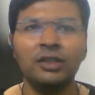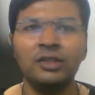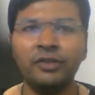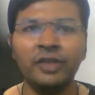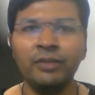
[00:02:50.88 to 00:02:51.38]

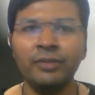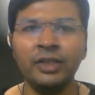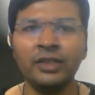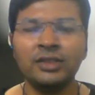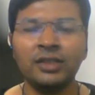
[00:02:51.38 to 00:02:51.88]
the very
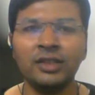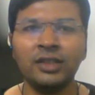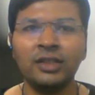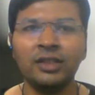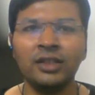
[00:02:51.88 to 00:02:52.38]
base, then the
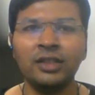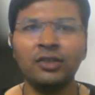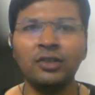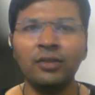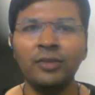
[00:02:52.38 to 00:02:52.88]
connected
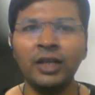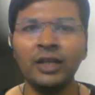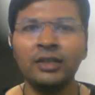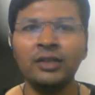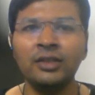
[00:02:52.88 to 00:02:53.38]

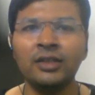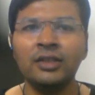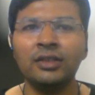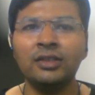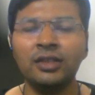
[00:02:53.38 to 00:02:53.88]
callback,
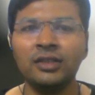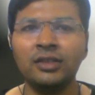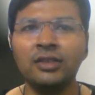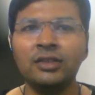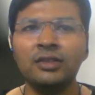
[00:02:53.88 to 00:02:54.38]
then
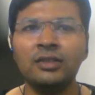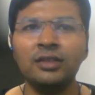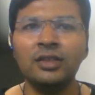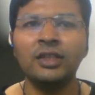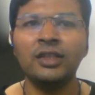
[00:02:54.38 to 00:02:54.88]
the
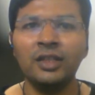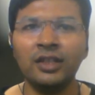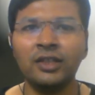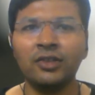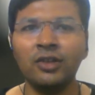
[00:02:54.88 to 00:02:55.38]

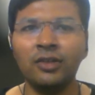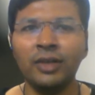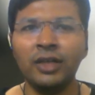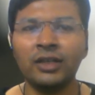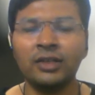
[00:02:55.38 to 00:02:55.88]
rendered
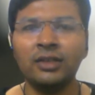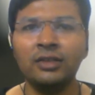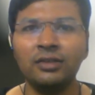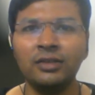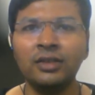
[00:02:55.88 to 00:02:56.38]
callback,
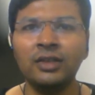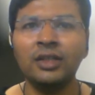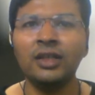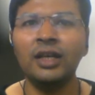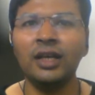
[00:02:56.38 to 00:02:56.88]

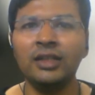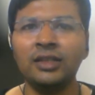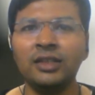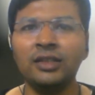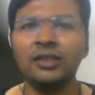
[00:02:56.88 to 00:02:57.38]
and
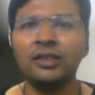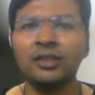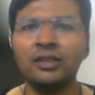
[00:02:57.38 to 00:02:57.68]
then the